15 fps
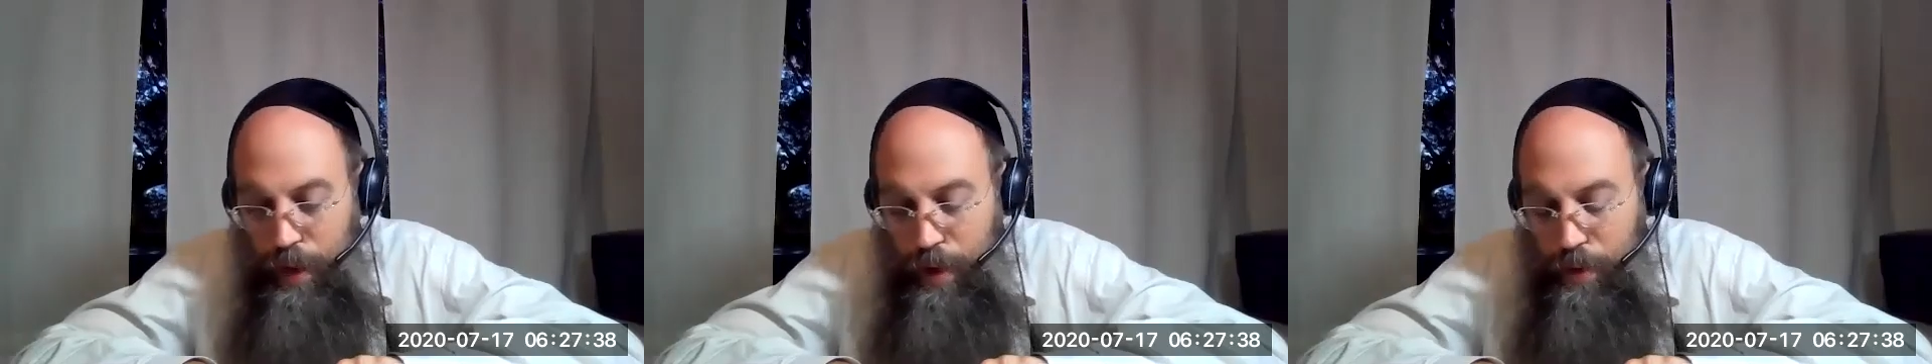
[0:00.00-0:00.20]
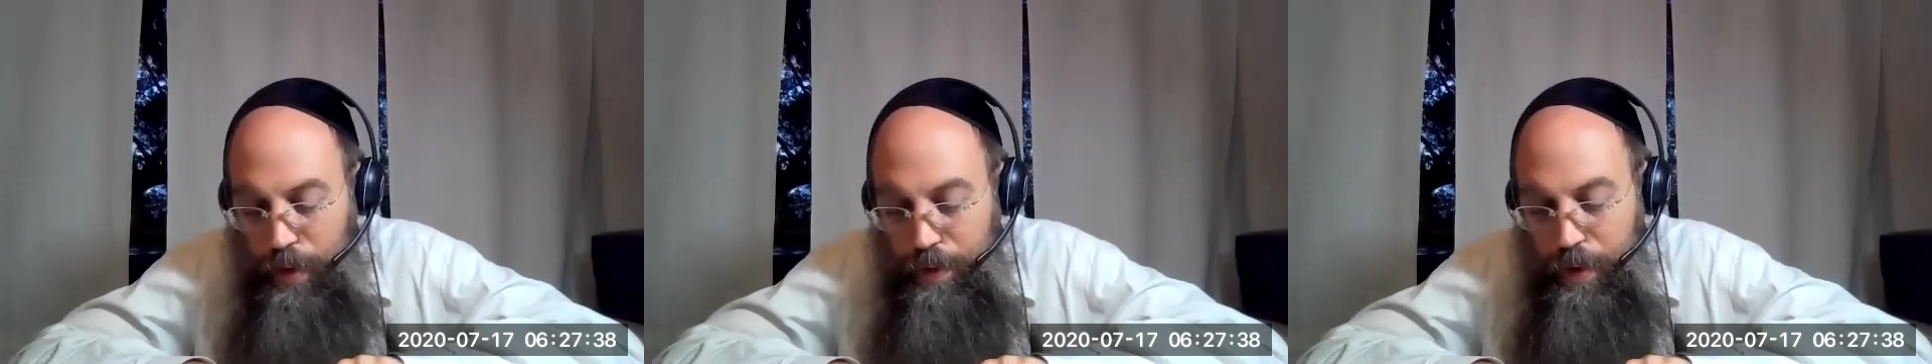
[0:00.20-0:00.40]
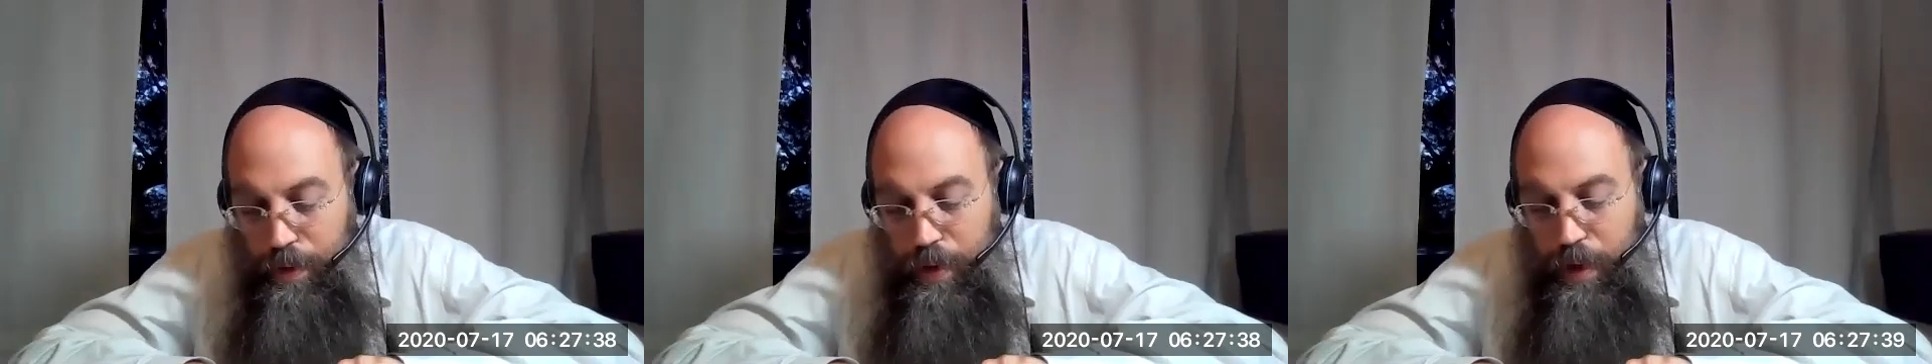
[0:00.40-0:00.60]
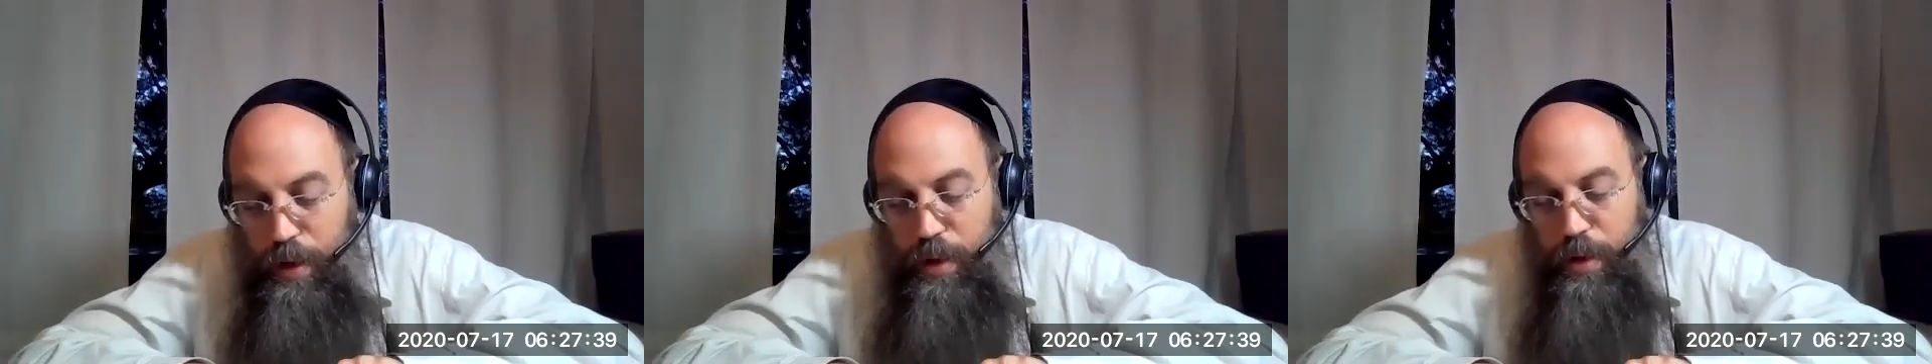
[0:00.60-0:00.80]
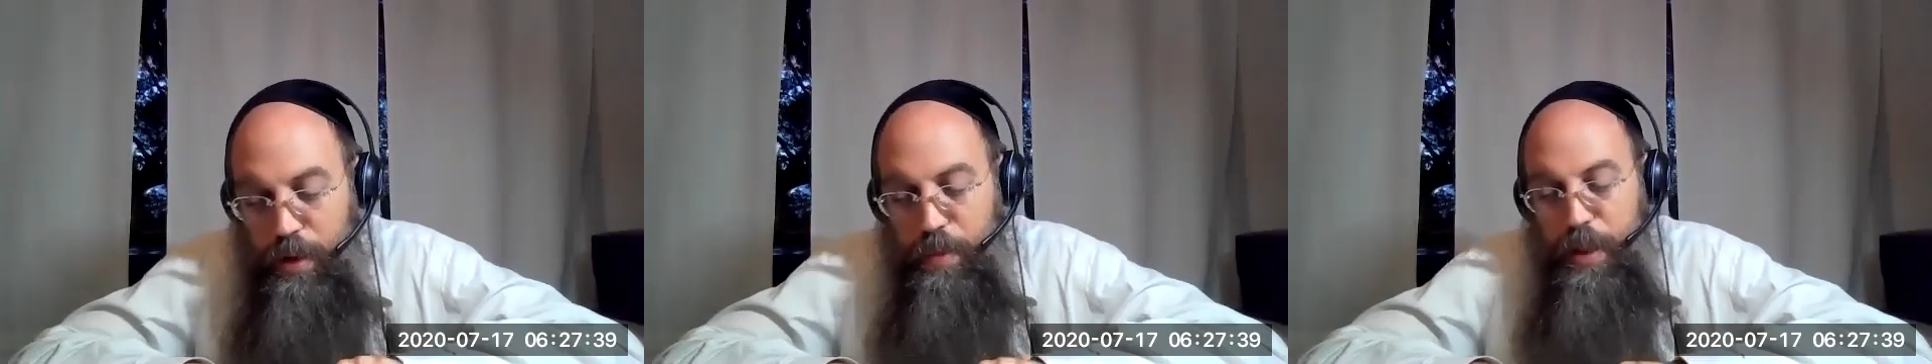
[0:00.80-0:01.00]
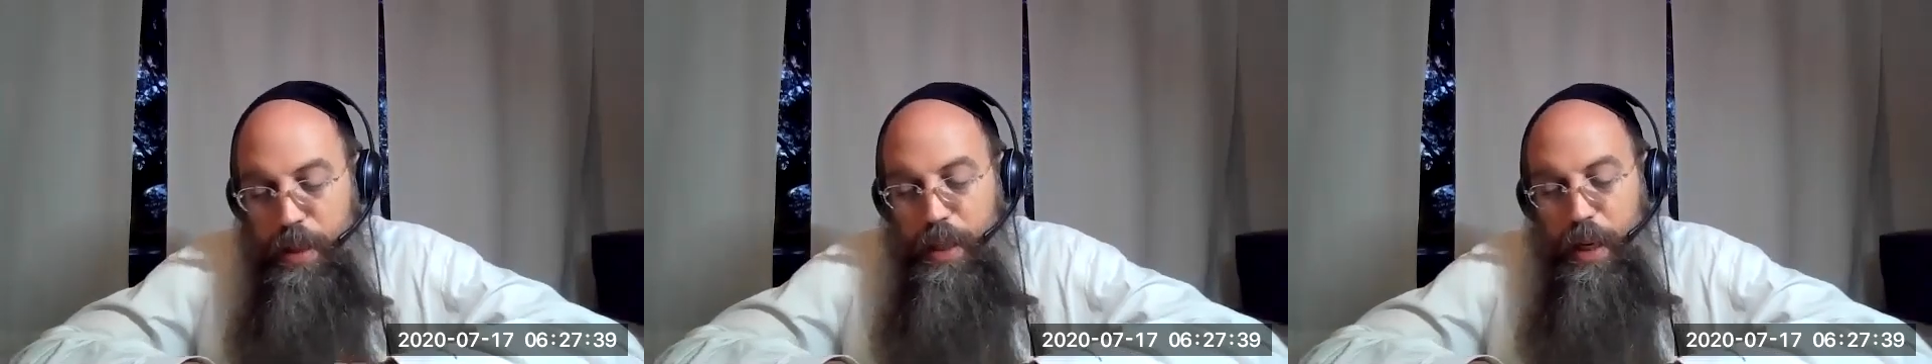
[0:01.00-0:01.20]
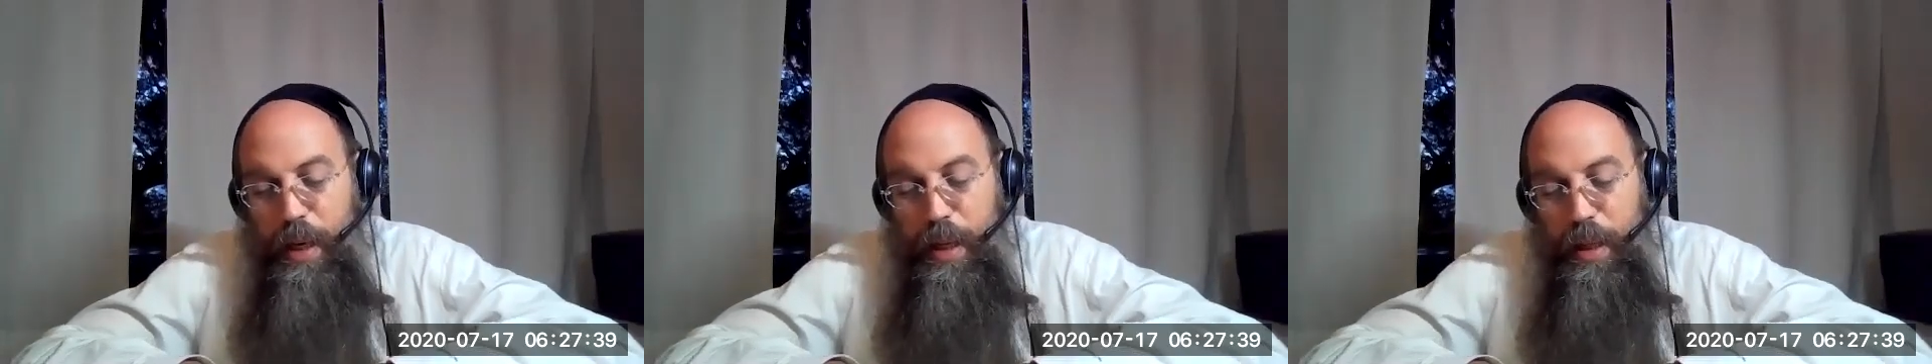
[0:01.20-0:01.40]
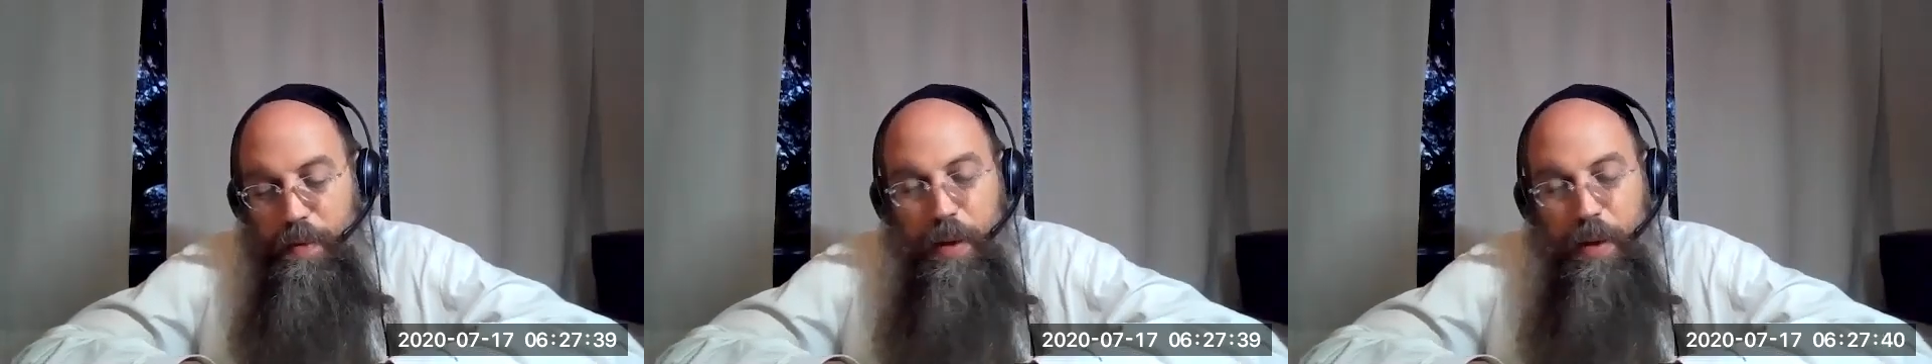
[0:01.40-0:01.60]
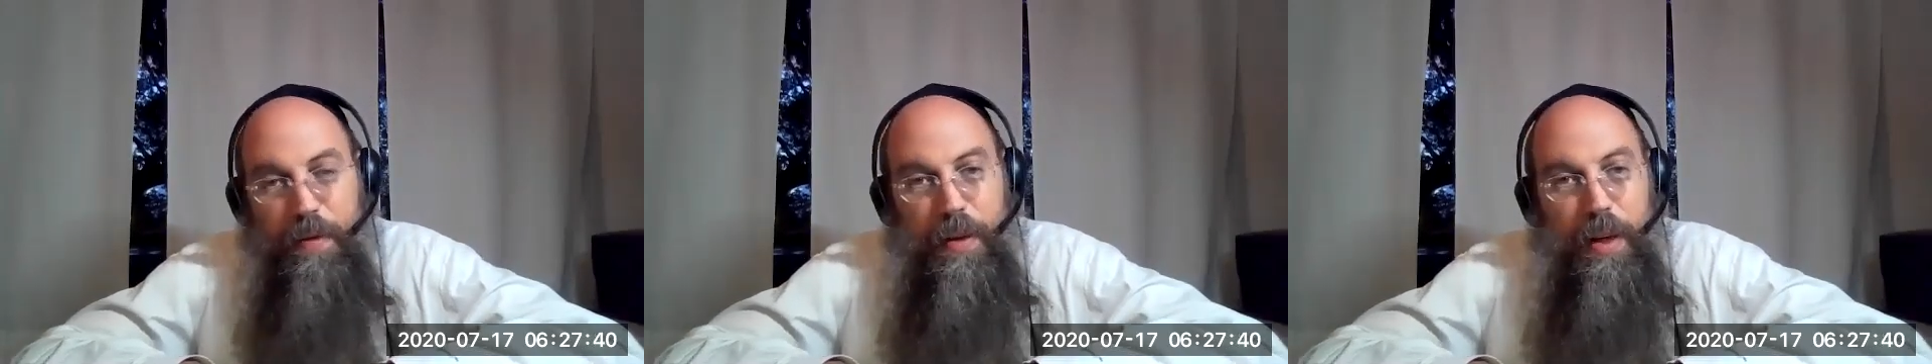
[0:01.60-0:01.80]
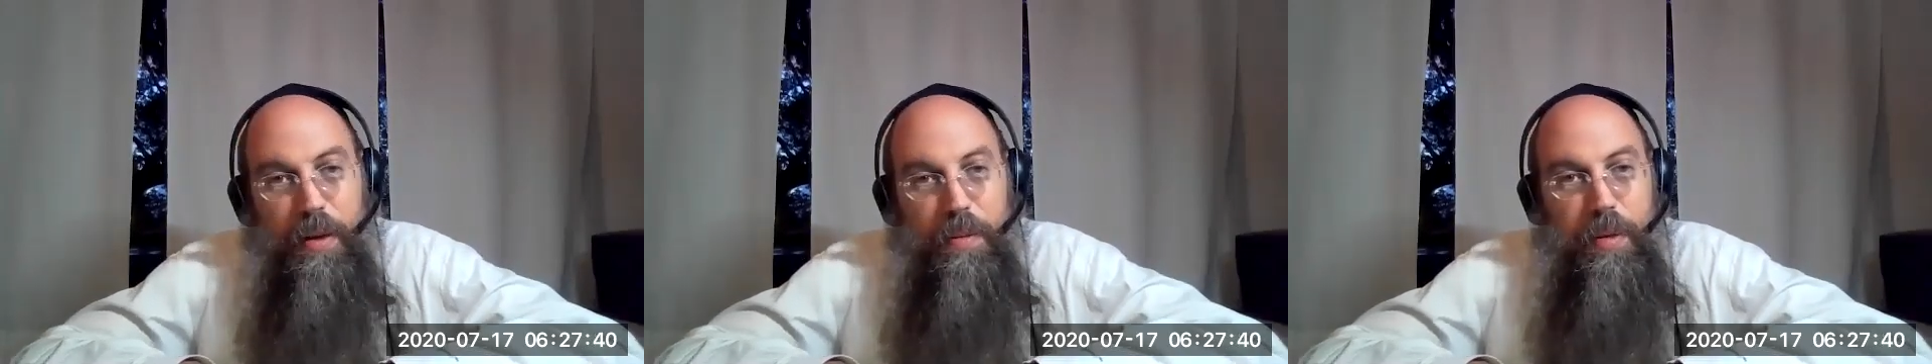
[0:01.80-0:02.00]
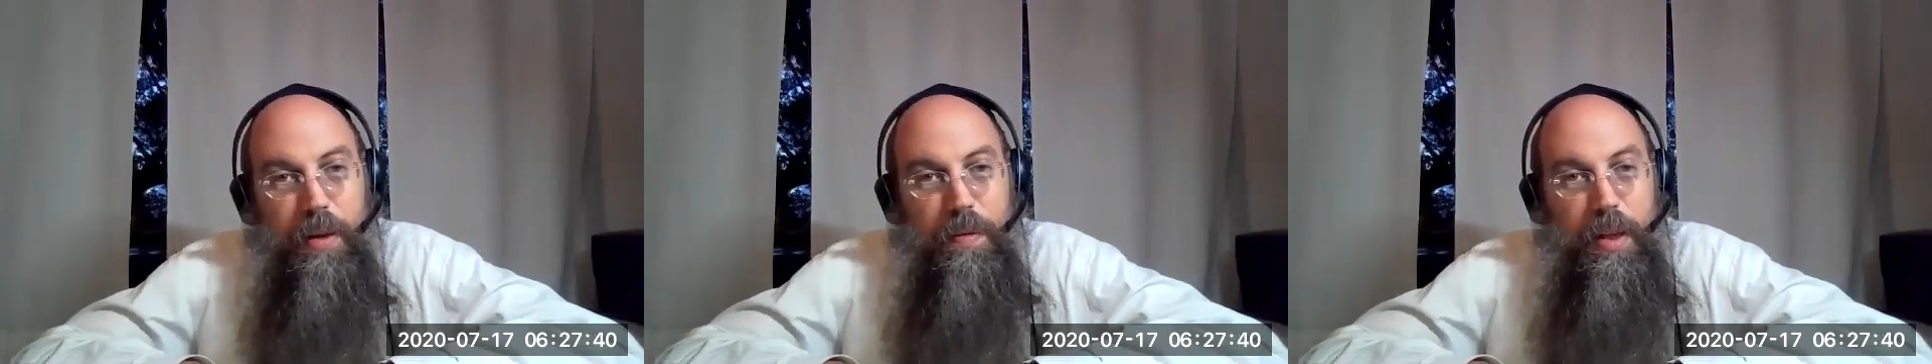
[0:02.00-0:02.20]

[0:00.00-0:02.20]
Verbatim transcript: However, but